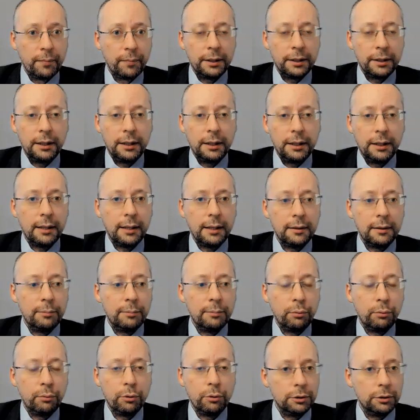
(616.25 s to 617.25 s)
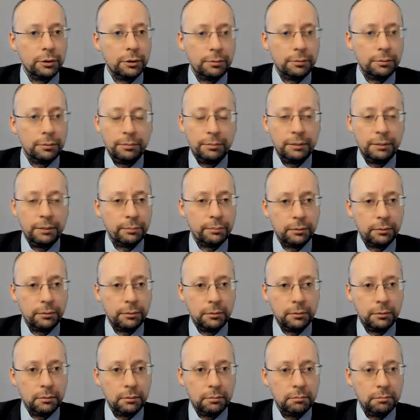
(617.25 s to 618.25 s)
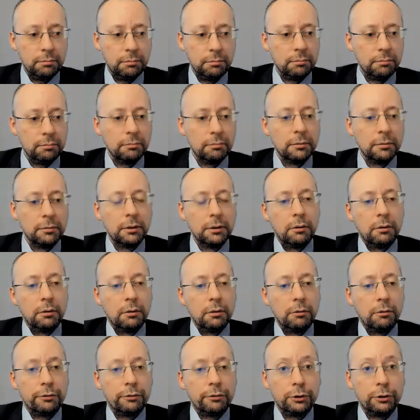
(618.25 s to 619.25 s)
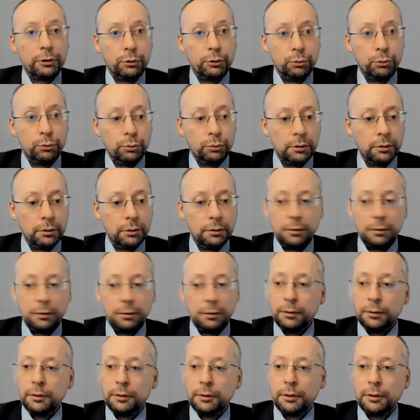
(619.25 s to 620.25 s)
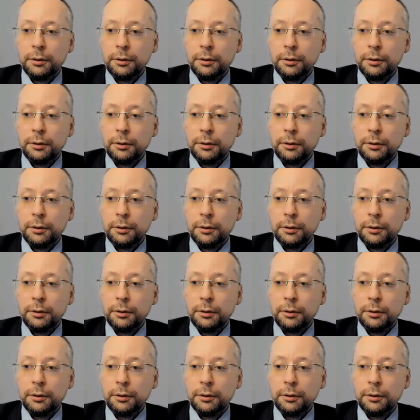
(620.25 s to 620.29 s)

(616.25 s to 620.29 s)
He can appoint people of his choosing.